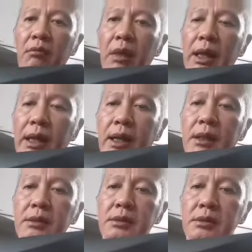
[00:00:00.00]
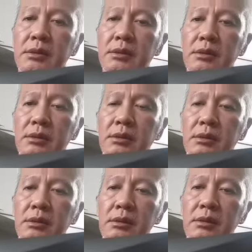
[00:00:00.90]
belly cut,
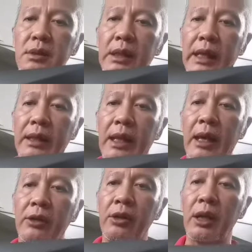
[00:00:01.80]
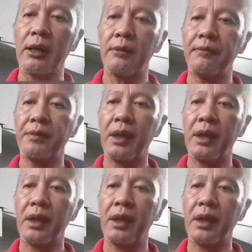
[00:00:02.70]
again angular.